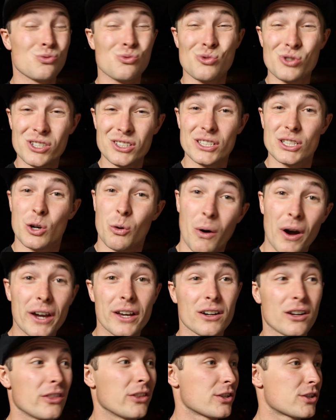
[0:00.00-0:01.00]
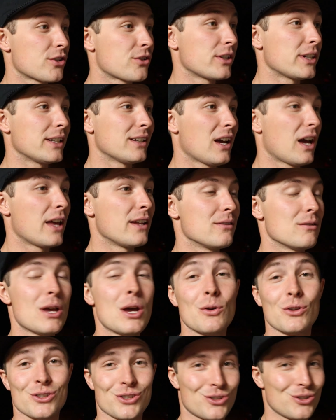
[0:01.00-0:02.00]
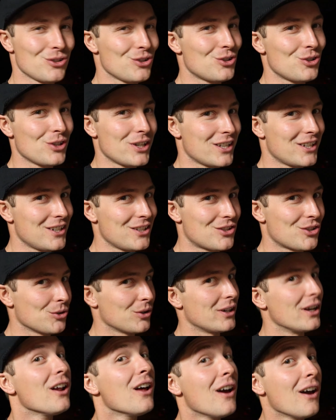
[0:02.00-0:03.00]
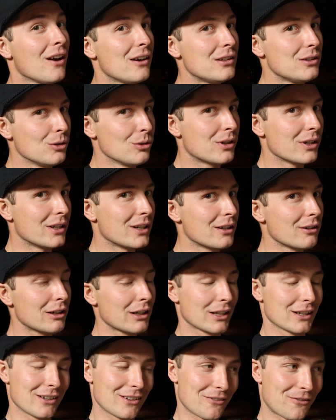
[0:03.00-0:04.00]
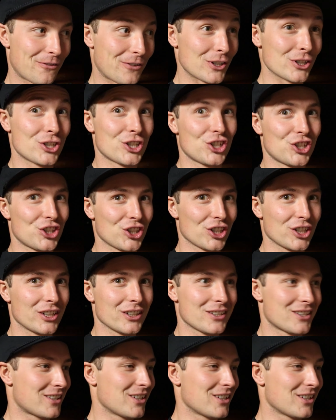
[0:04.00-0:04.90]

really quiet on the street, and as soon as you get into it, you can hear it for sure. It's